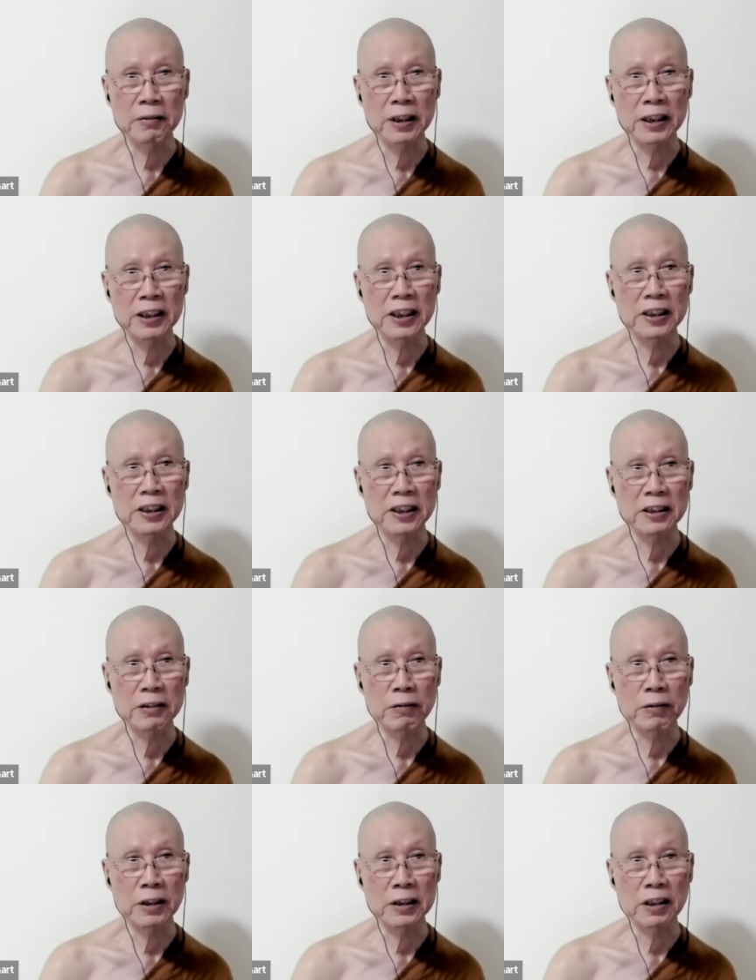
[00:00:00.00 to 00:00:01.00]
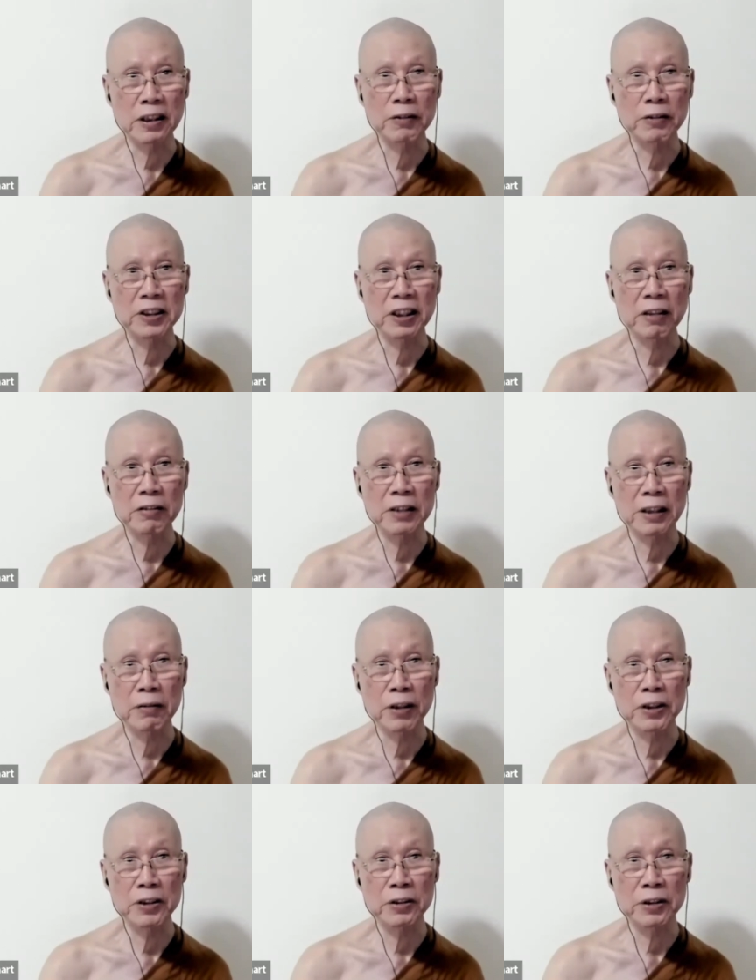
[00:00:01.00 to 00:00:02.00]
Really. This is the result that
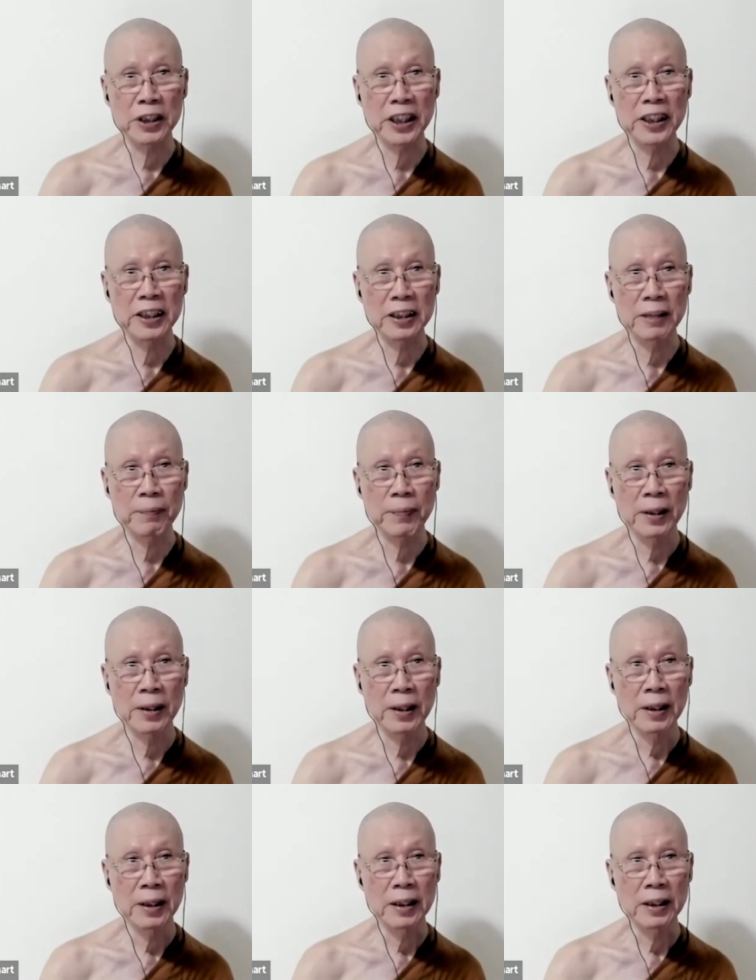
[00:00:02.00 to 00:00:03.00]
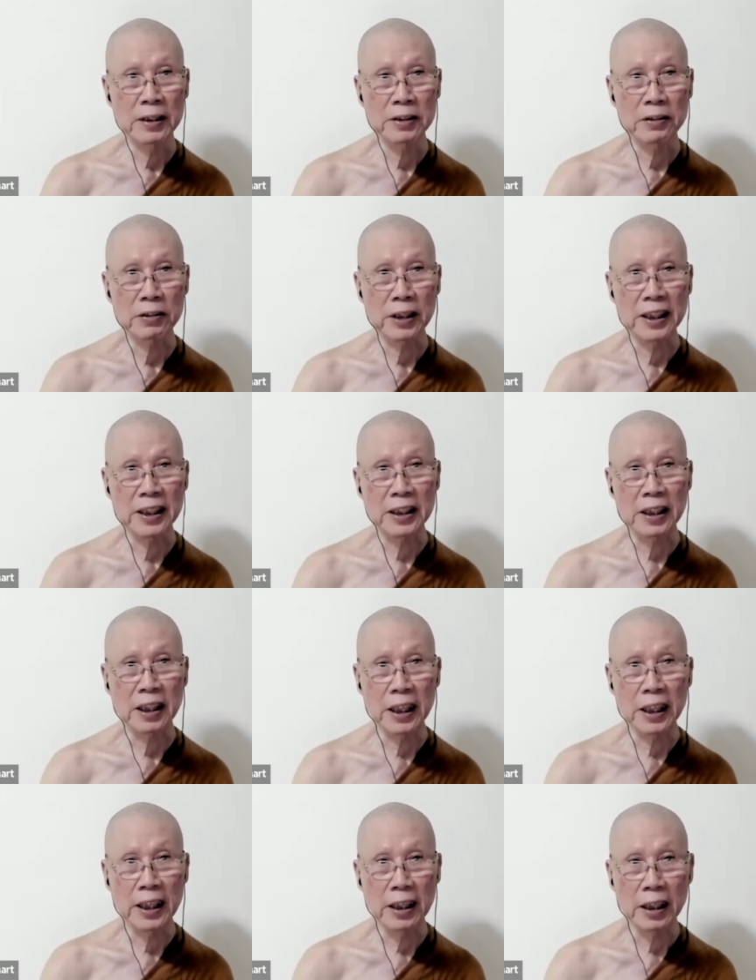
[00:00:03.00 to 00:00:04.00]
once you get is to get
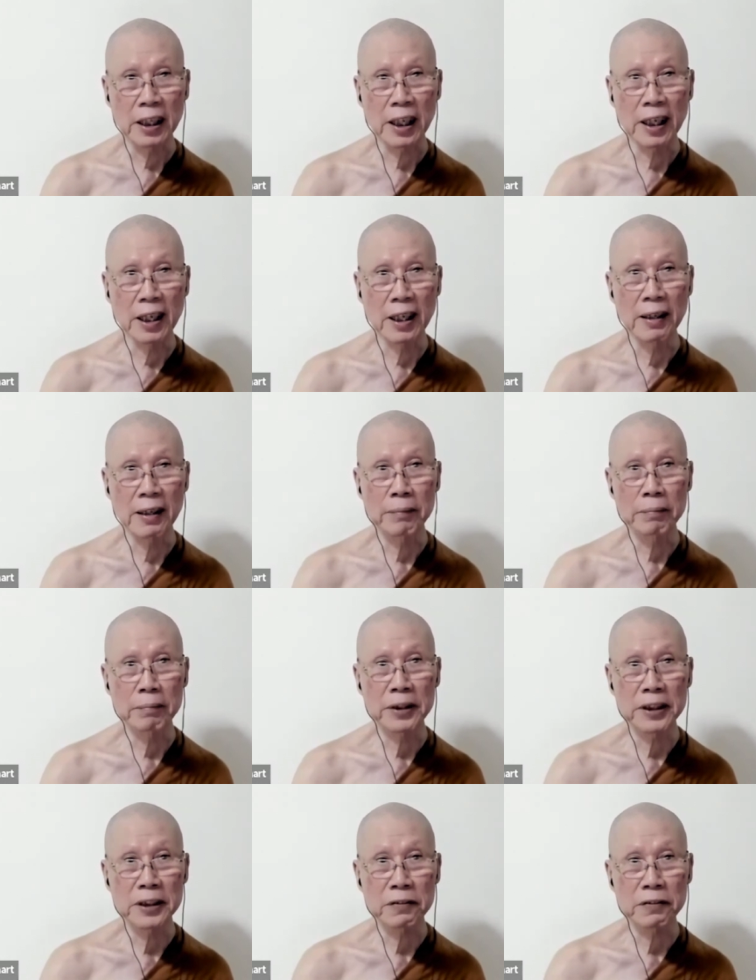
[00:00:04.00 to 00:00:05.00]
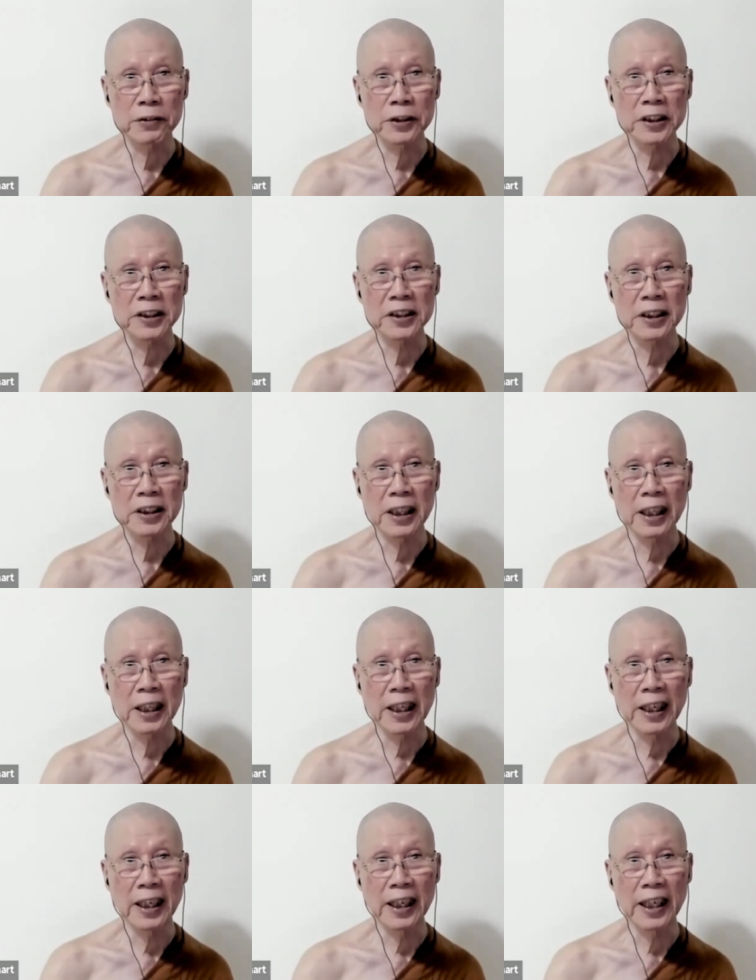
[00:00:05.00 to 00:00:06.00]
calm, peacefulness,
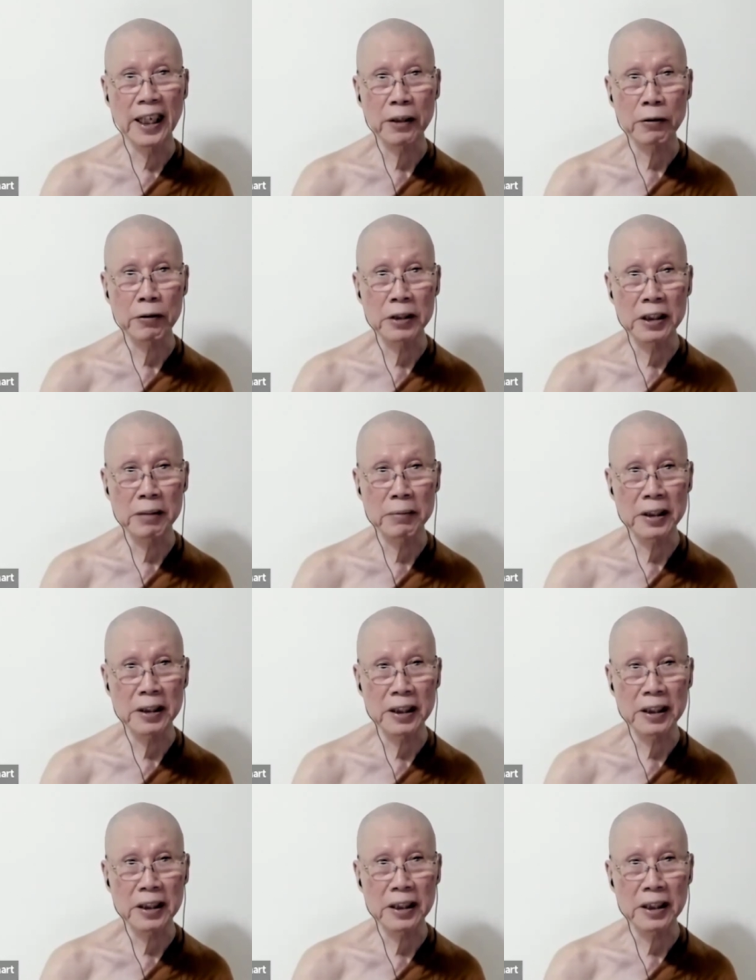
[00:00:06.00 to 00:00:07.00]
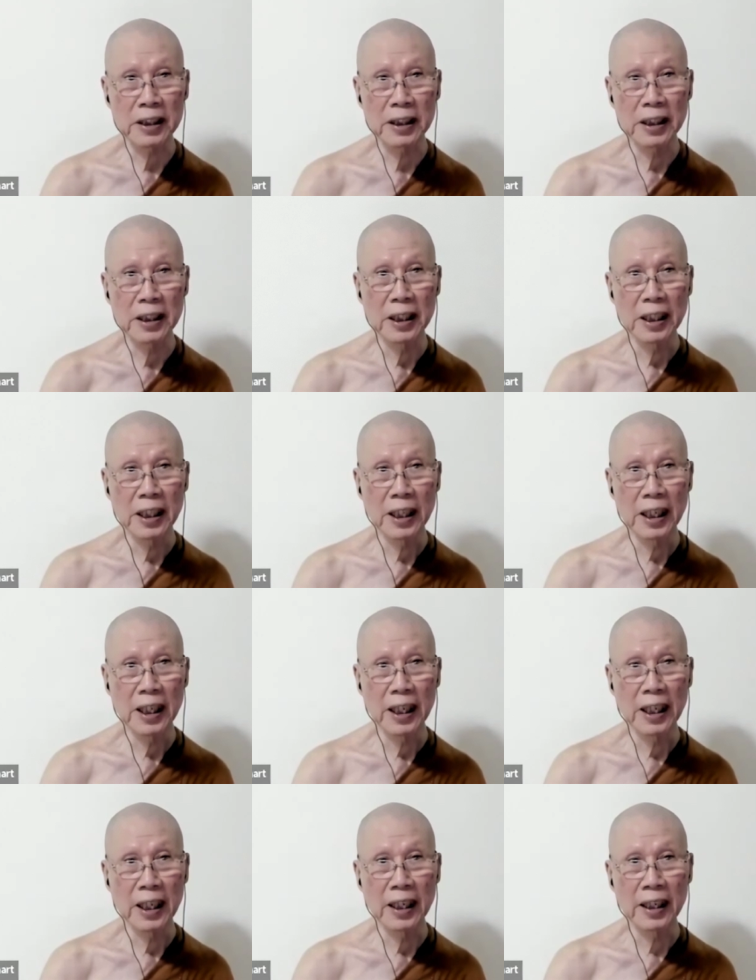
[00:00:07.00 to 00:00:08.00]
equanimity,
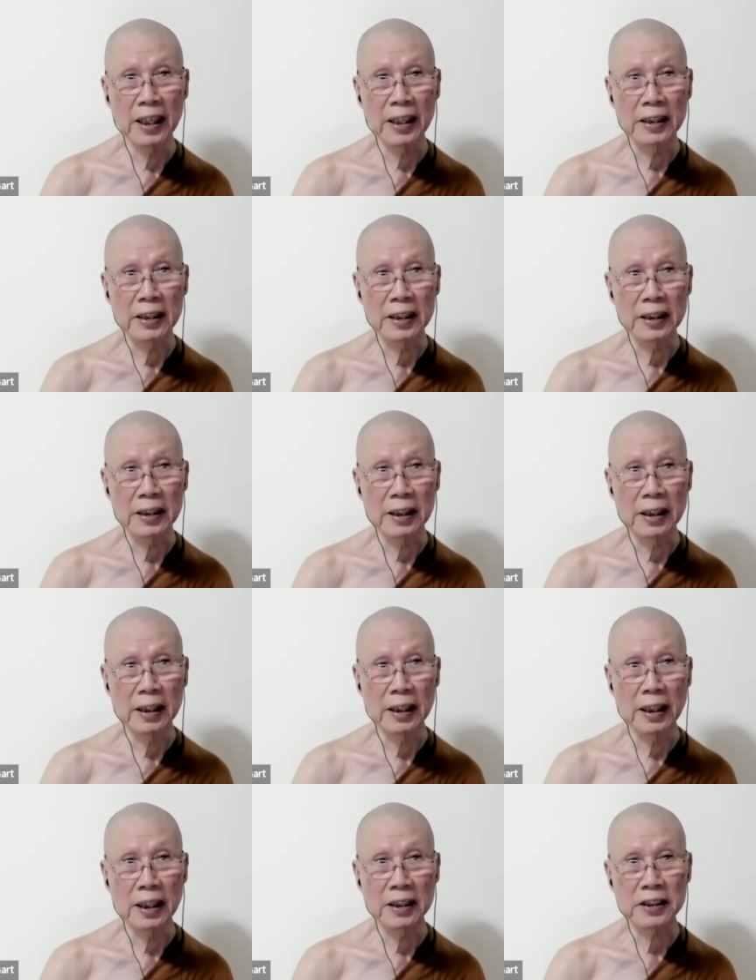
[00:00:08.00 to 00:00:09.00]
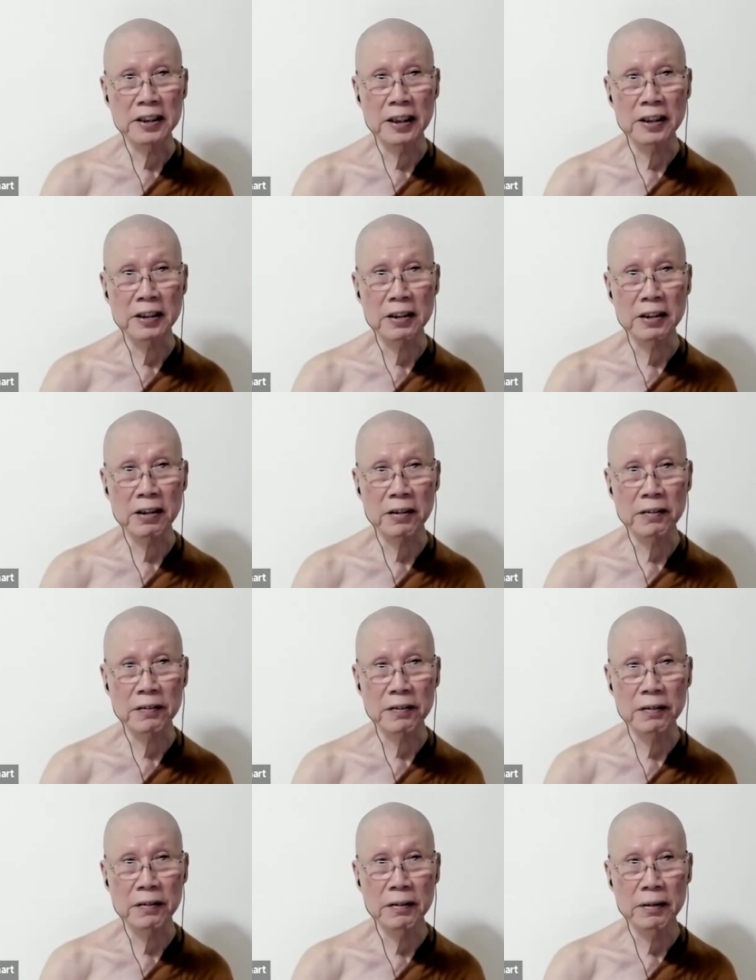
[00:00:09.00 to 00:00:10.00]
and a sense of
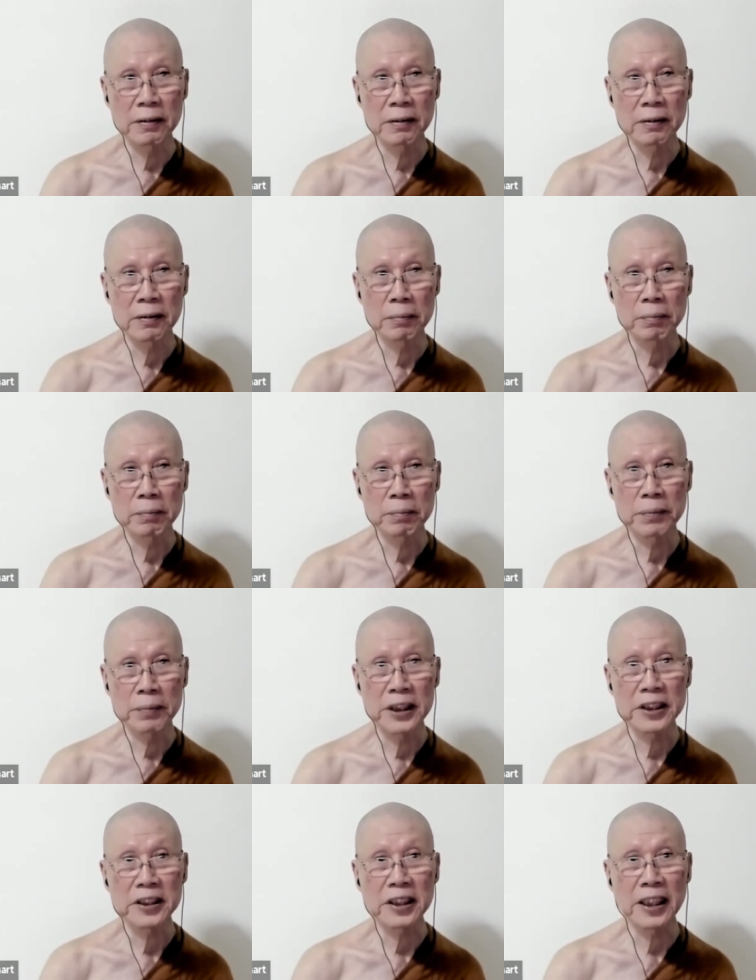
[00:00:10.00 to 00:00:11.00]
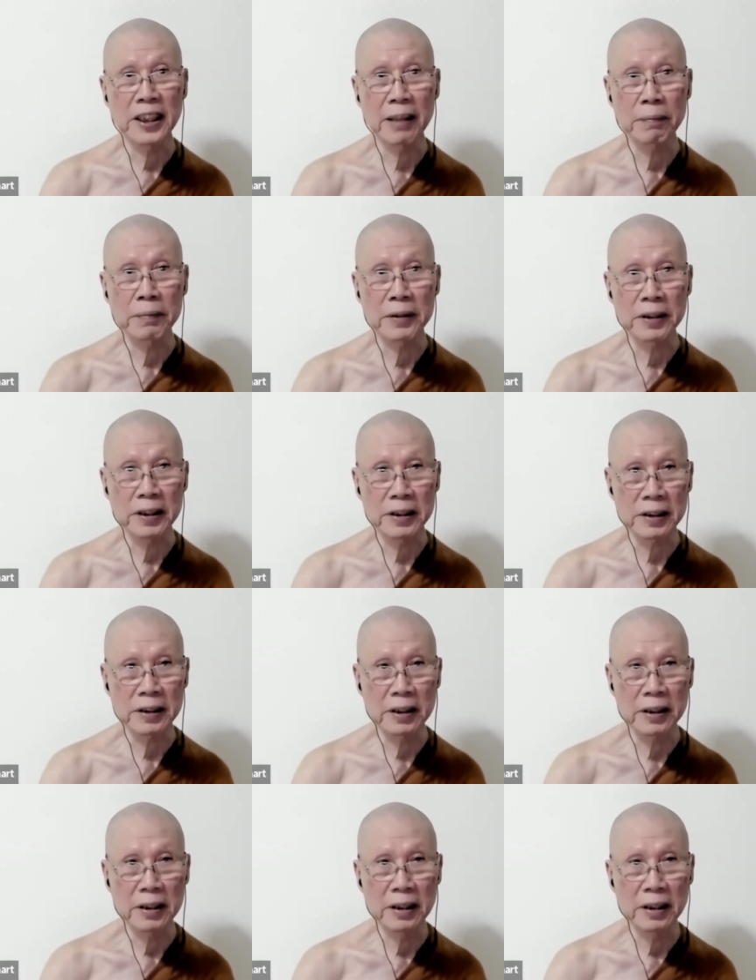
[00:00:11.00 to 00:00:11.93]
peace and happiness